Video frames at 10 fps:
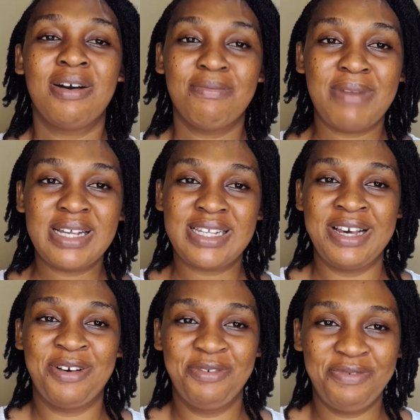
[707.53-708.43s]

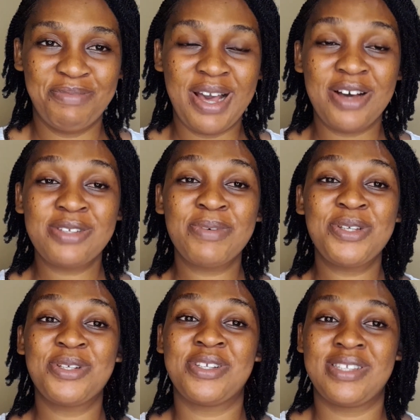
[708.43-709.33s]
myself, my husband
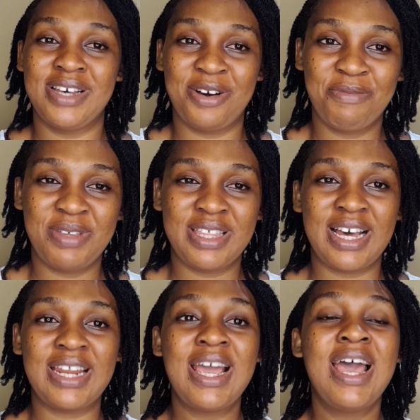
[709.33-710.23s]
used to tell me
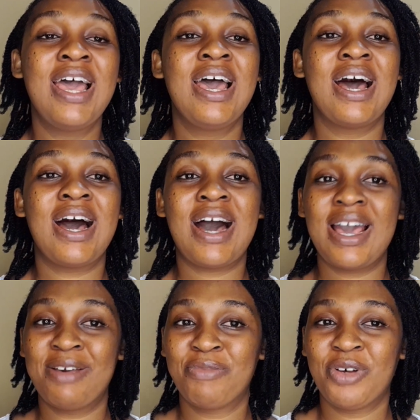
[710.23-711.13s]
that I
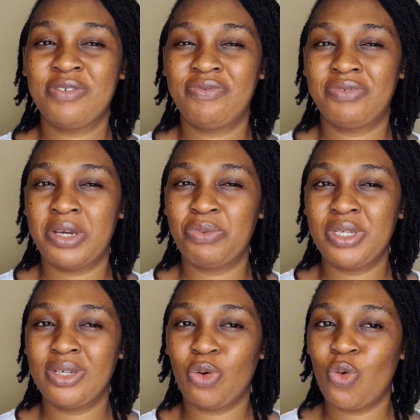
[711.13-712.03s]
am not
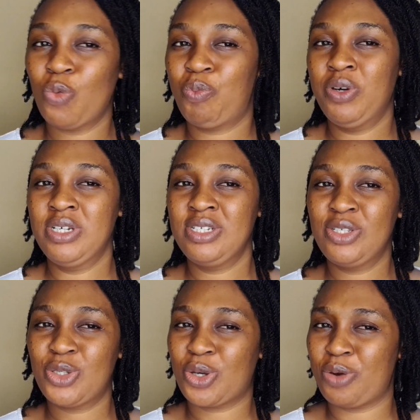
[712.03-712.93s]
very open
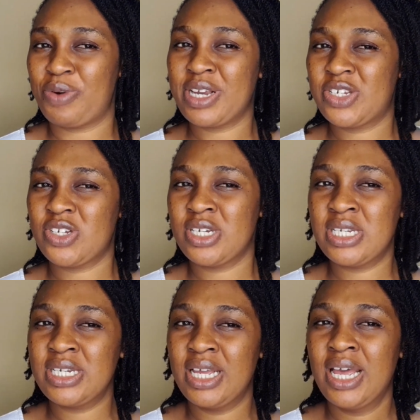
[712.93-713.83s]
to
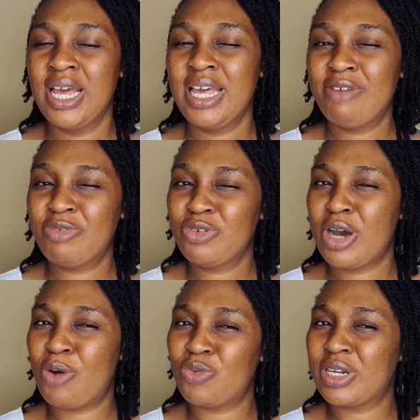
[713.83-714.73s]
correction, even though
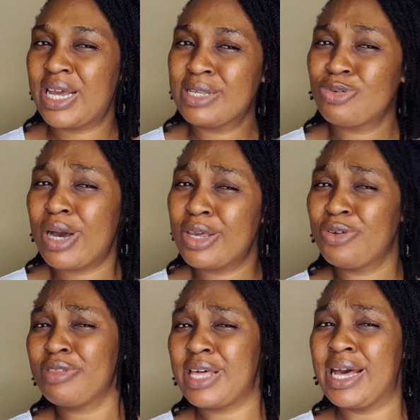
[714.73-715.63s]
I would like to
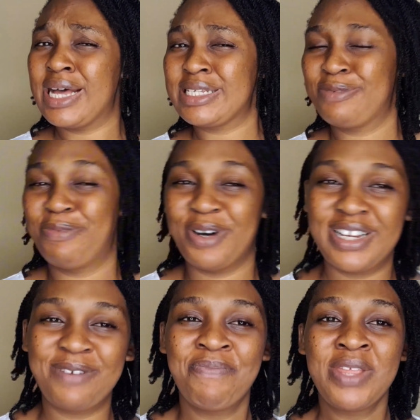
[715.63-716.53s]
argue that,
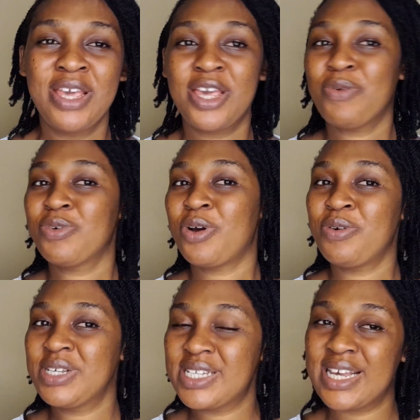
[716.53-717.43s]
but he would
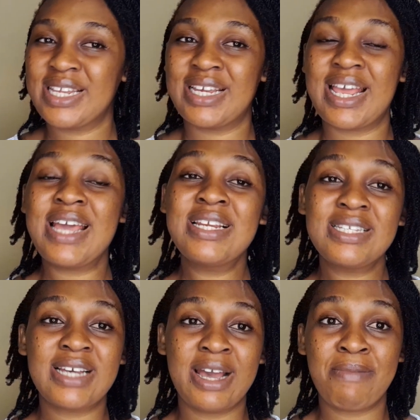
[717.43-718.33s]
always say that
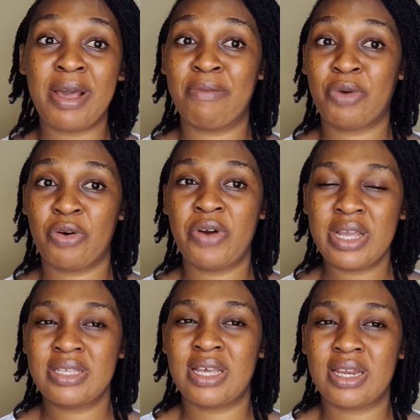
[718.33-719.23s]
anytime I am
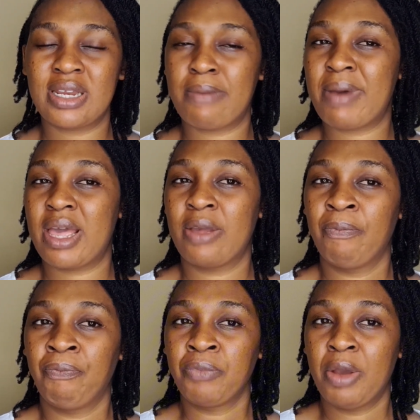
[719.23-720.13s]
corrected, that my
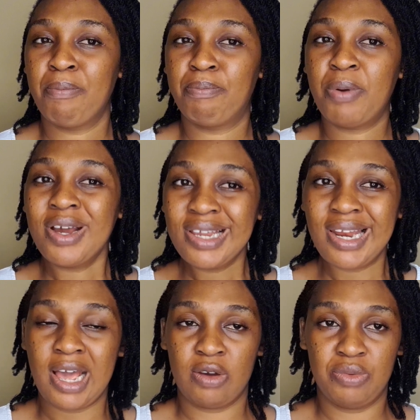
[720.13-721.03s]
body
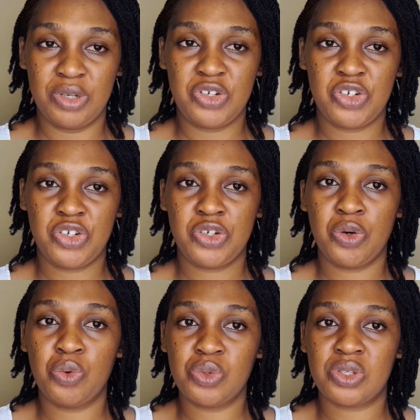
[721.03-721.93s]
language
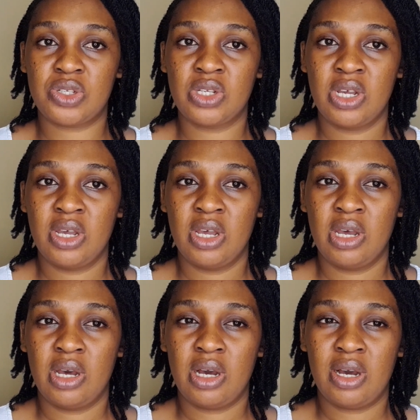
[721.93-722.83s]
shows
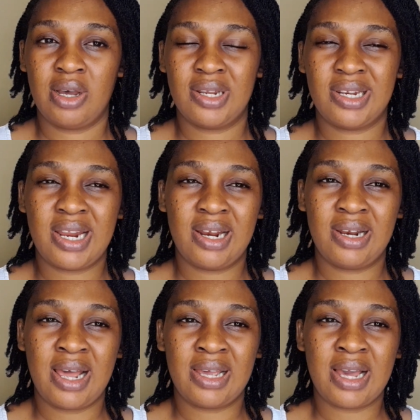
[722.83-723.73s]
that,
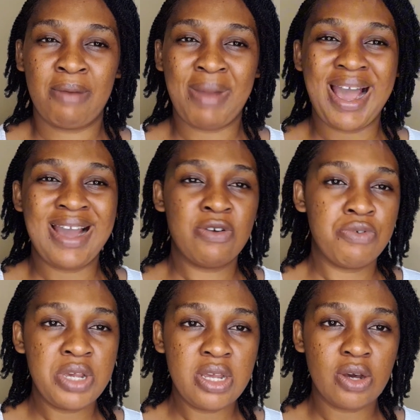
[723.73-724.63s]
like, I'm
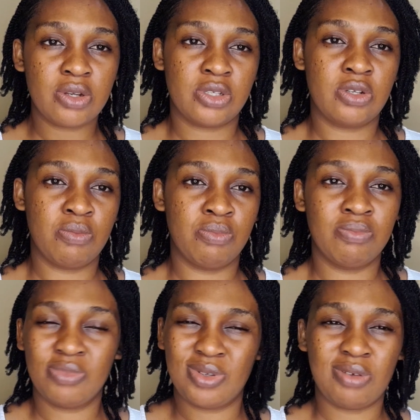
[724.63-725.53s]
angry or something
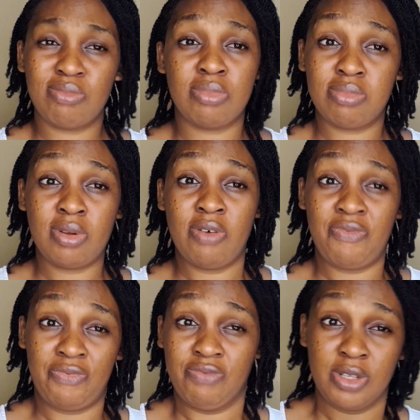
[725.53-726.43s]

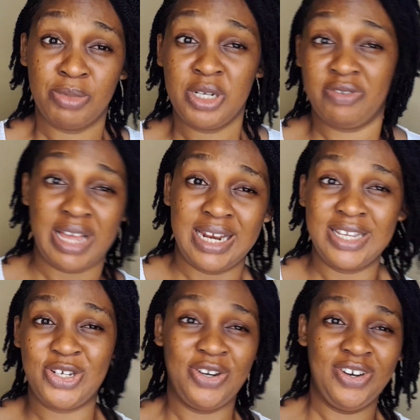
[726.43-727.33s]
of that
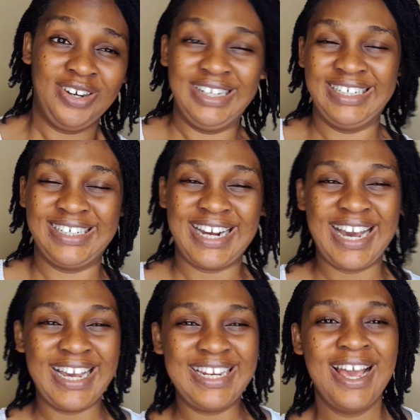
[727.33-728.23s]
nature,
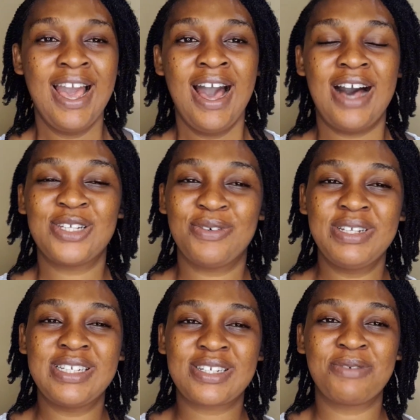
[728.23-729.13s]
right? And so
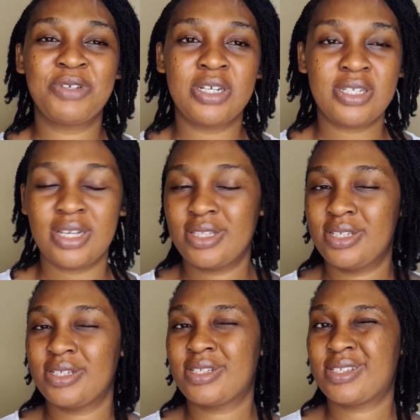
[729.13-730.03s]
when the scripture said
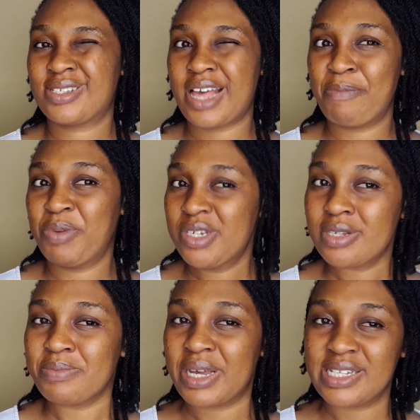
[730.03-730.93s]
this, I
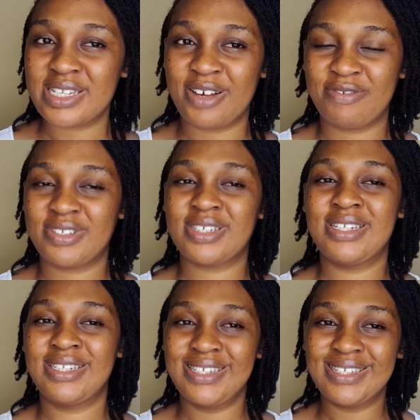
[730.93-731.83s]
pitched myself, say,
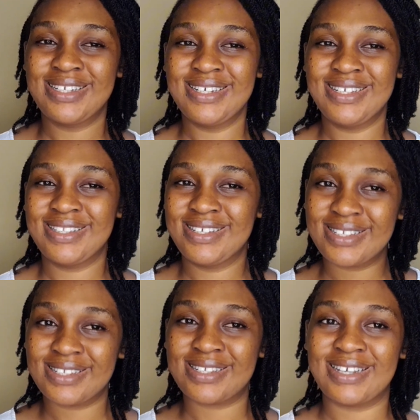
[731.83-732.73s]
Lizzie, this
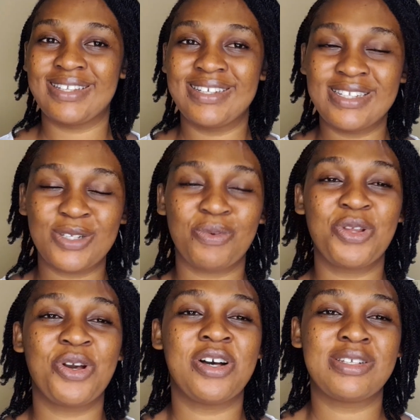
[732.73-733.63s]
is it. This is what
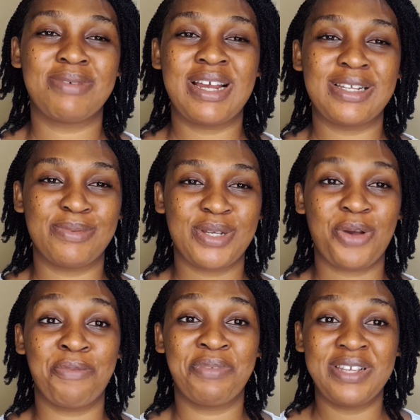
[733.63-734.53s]
your husband has been
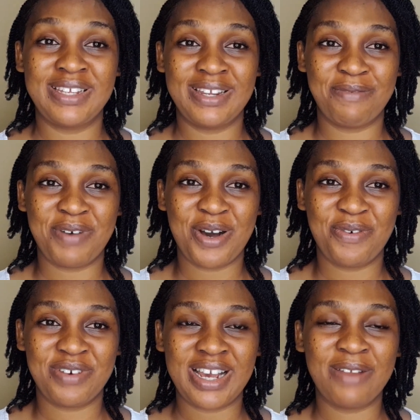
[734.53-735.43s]
complaining
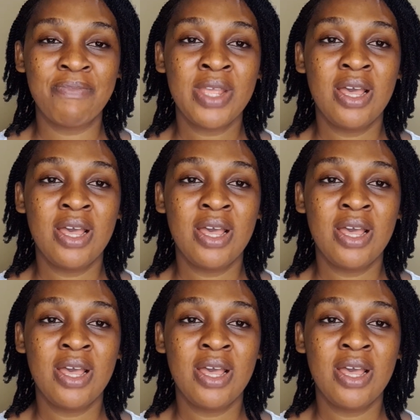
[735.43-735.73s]
about, right?